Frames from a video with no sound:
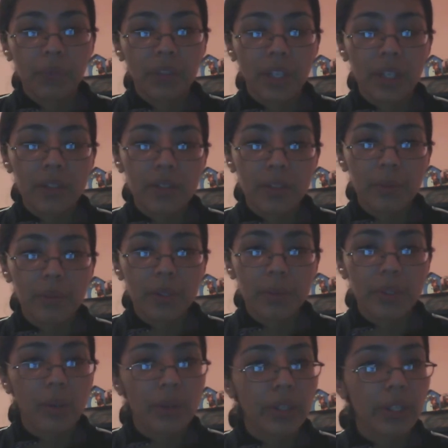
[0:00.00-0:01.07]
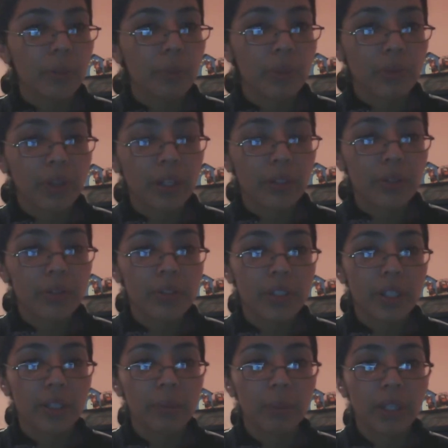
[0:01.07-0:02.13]
And sometimes healthcare providers
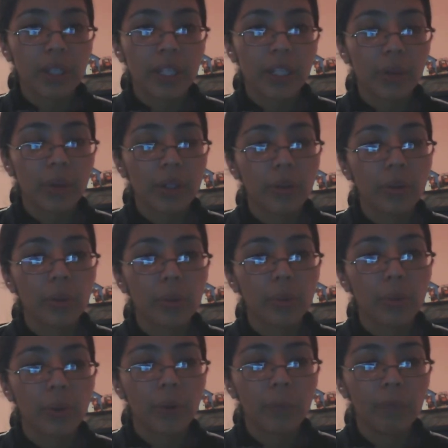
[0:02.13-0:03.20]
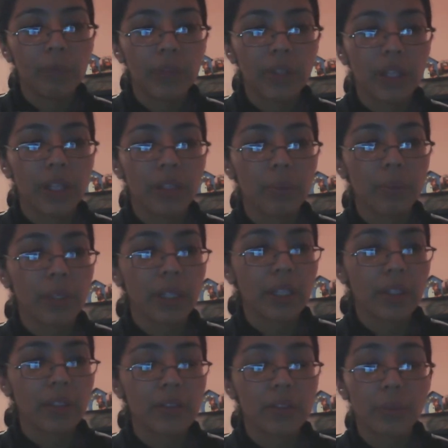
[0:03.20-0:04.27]
can play a critical role in
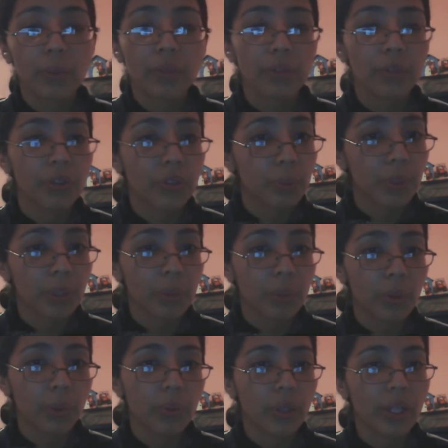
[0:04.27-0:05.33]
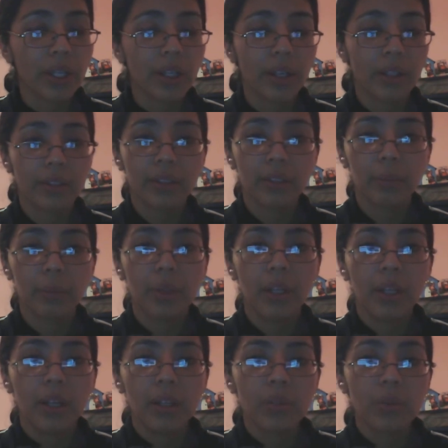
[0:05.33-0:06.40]
being some of the few people who can guide them
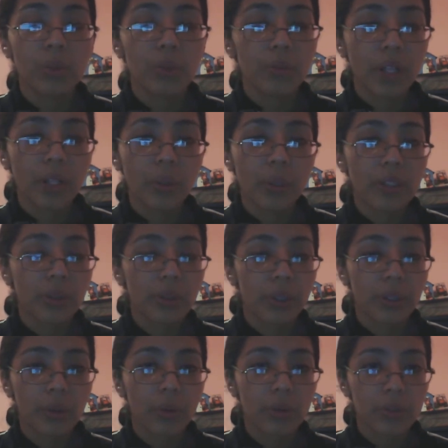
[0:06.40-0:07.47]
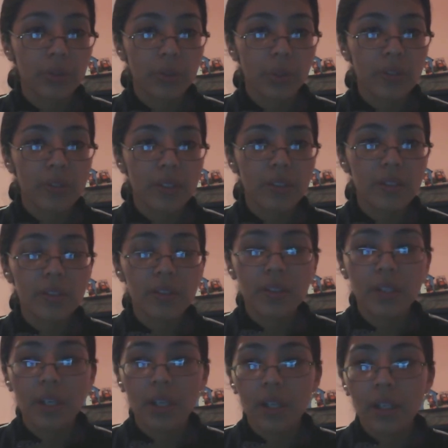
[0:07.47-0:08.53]
to evaluate their health choices.
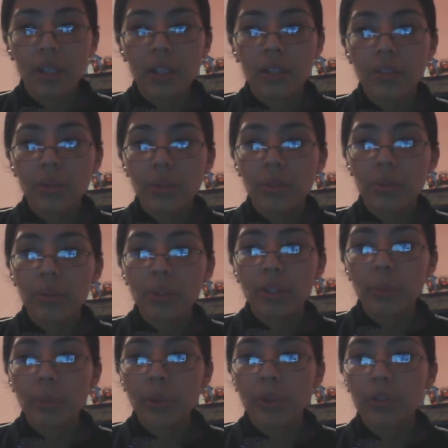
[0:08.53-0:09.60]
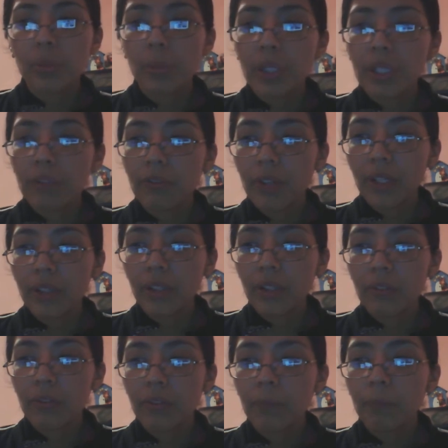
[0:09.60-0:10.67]
And so it's really important to be
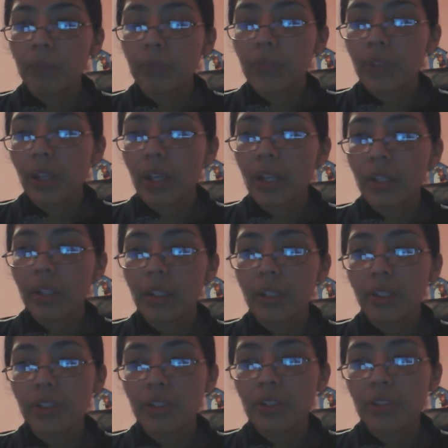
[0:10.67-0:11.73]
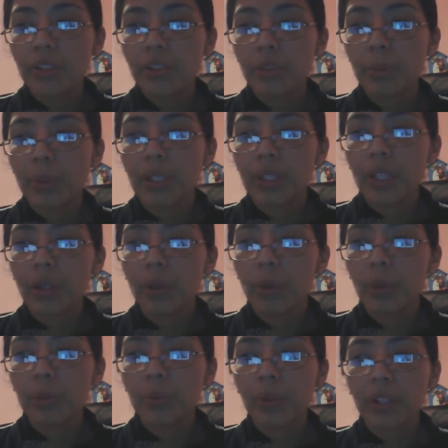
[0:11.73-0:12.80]
effective, and clinicians need to be
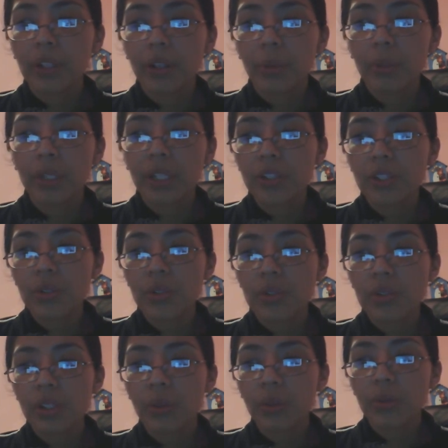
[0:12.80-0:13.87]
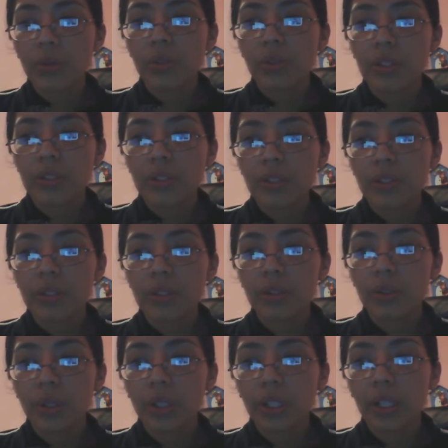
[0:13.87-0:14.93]
equipped with the communication skills necessary
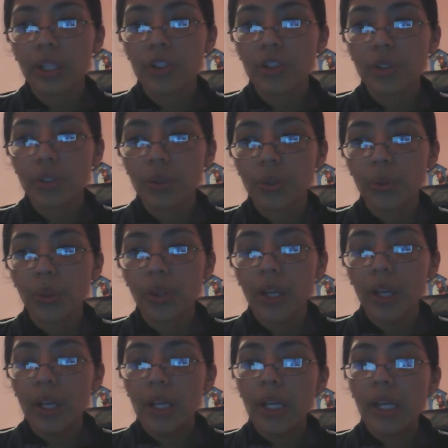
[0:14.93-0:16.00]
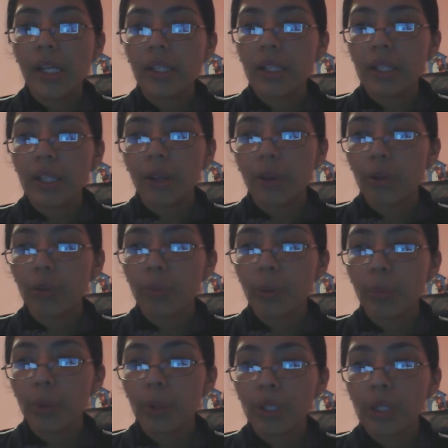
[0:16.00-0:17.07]
to engage youth in a health
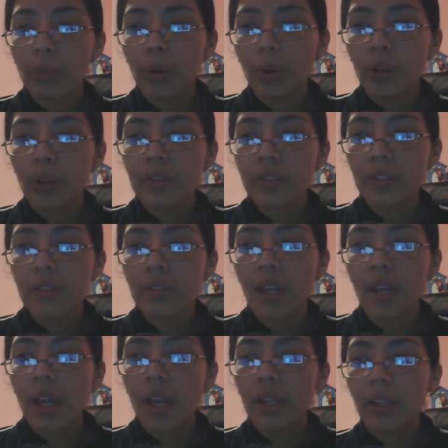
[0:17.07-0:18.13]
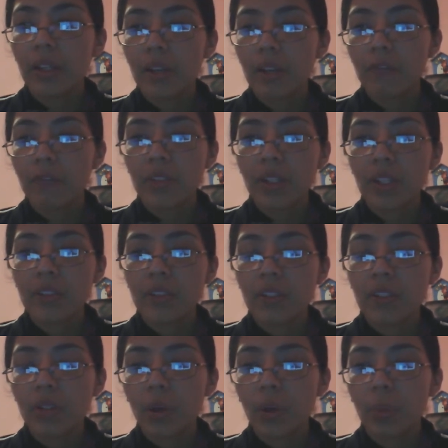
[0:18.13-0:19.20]
promoting process that
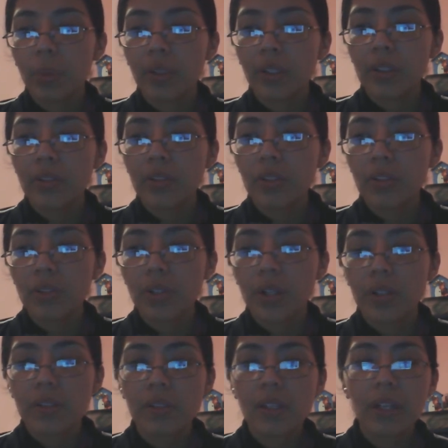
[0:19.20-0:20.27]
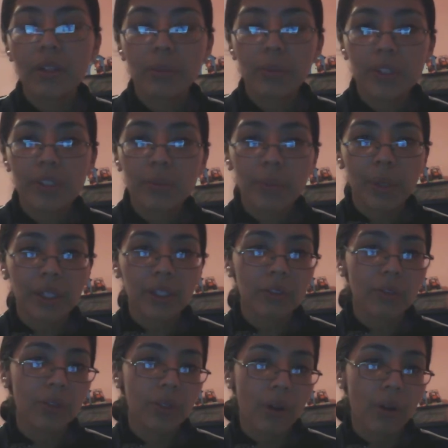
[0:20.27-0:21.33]
emphasizes openness, trust, and respect
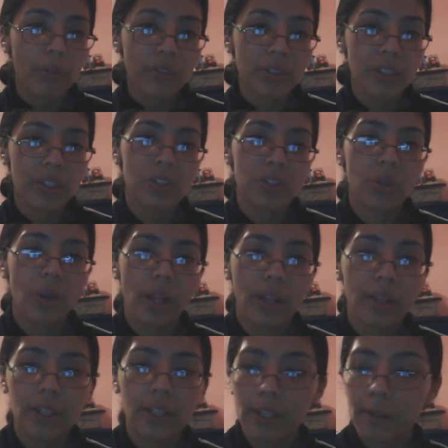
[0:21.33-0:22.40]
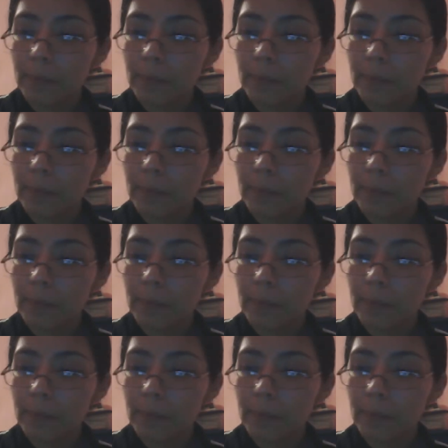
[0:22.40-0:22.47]
for confidentiality.